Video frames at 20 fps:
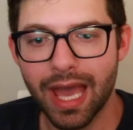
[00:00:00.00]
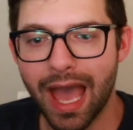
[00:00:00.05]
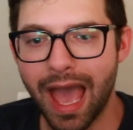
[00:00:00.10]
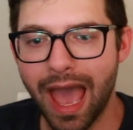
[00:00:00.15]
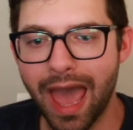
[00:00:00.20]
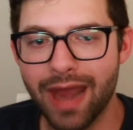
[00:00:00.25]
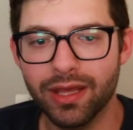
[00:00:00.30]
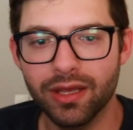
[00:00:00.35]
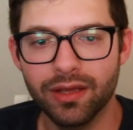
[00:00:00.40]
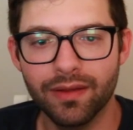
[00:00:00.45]

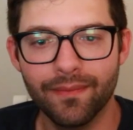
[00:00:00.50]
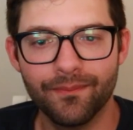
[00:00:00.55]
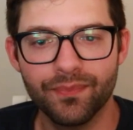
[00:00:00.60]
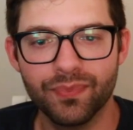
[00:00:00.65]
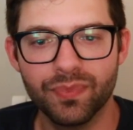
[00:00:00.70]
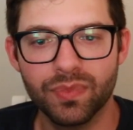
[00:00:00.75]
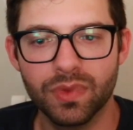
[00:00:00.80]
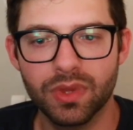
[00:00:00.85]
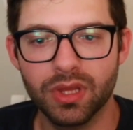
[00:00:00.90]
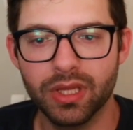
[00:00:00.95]
And
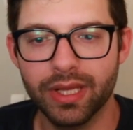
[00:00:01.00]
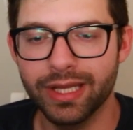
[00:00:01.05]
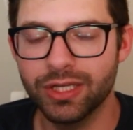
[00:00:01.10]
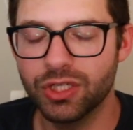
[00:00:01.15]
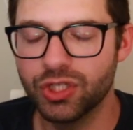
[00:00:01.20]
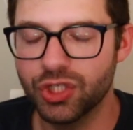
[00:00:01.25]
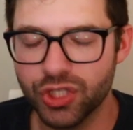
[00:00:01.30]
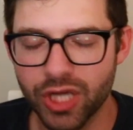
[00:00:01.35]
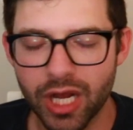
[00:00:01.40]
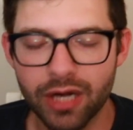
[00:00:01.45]
it
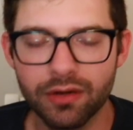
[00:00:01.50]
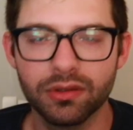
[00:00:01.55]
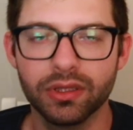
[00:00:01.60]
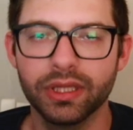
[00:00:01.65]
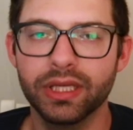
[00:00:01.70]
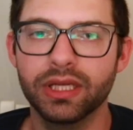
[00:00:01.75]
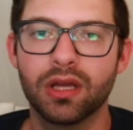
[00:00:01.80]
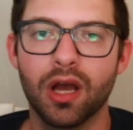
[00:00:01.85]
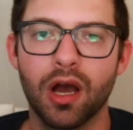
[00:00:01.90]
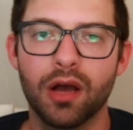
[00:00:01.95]

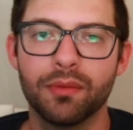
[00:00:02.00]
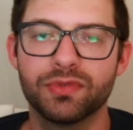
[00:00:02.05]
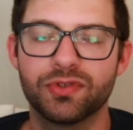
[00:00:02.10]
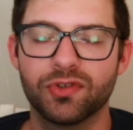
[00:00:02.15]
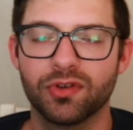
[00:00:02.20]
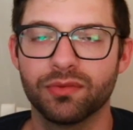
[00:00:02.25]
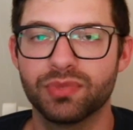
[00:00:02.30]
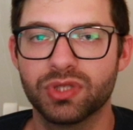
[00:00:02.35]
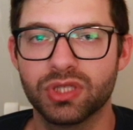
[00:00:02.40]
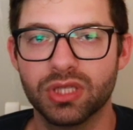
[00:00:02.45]
generally comes
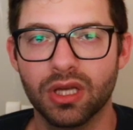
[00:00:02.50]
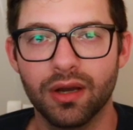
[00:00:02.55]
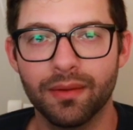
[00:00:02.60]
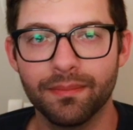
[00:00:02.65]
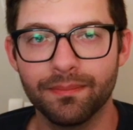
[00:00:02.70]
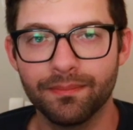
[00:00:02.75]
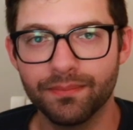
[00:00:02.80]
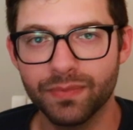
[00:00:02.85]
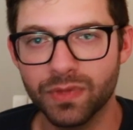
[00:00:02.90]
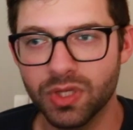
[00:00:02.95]
from
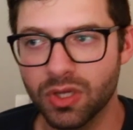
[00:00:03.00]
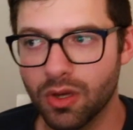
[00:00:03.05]
some,